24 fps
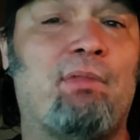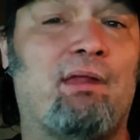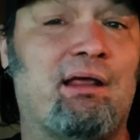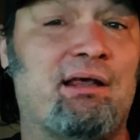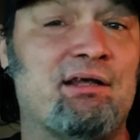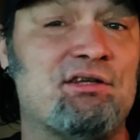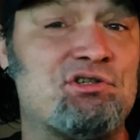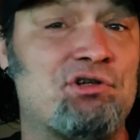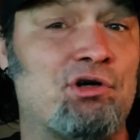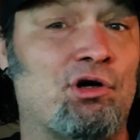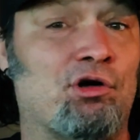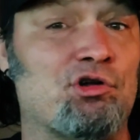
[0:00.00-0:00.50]

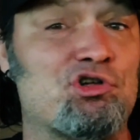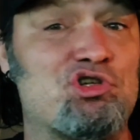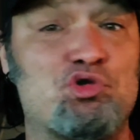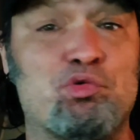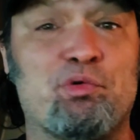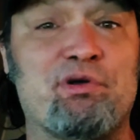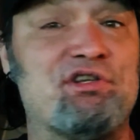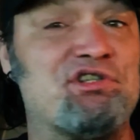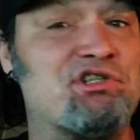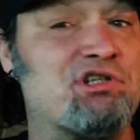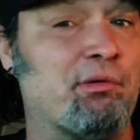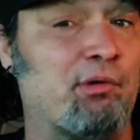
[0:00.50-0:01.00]
It's called
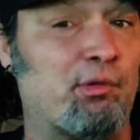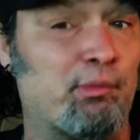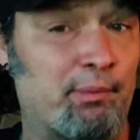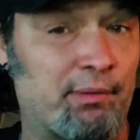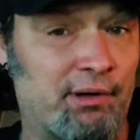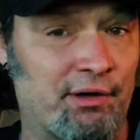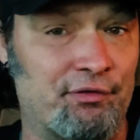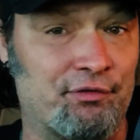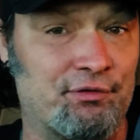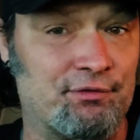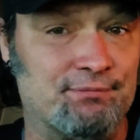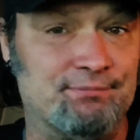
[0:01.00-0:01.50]
Sweet Summer
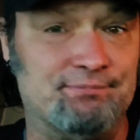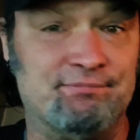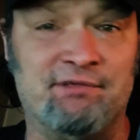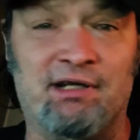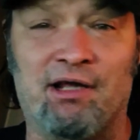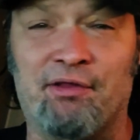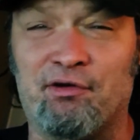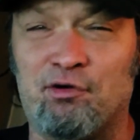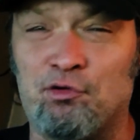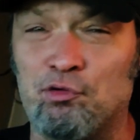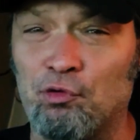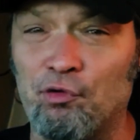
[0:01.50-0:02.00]
Mother.
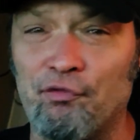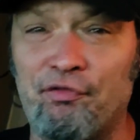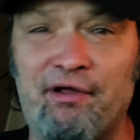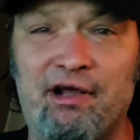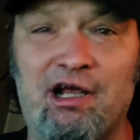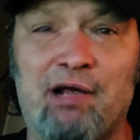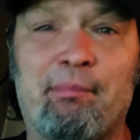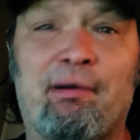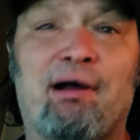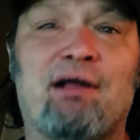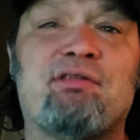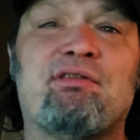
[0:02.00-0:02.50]
Now, the cool
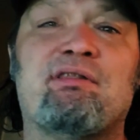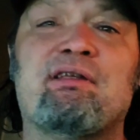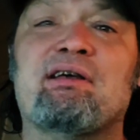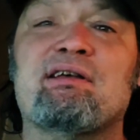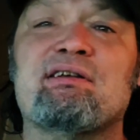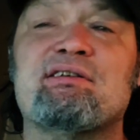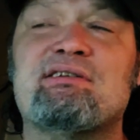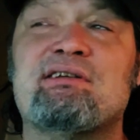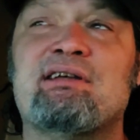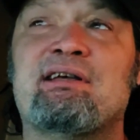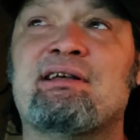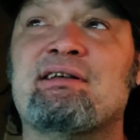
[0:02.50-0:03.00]
thing about
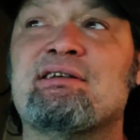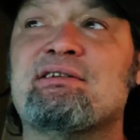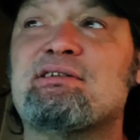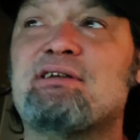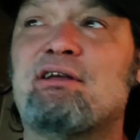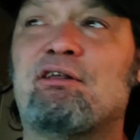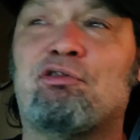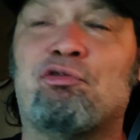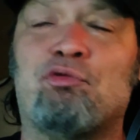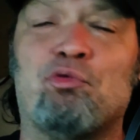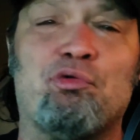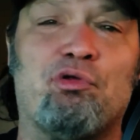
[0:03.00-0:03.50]
this is
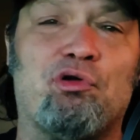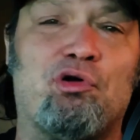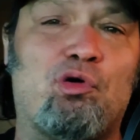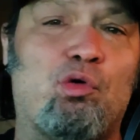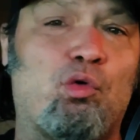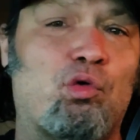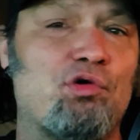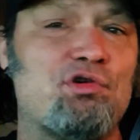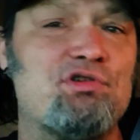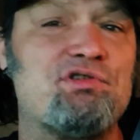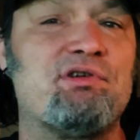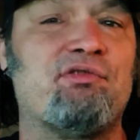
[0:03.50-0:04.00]
through the
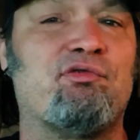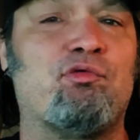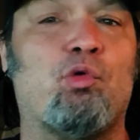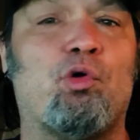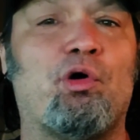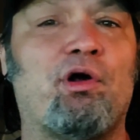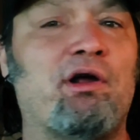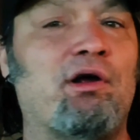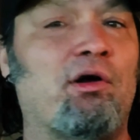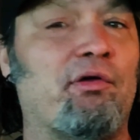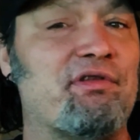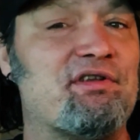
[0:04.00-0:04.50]
course of
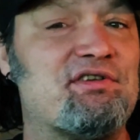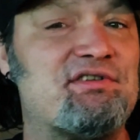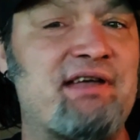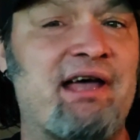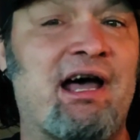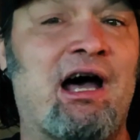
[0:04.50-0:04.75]
working on this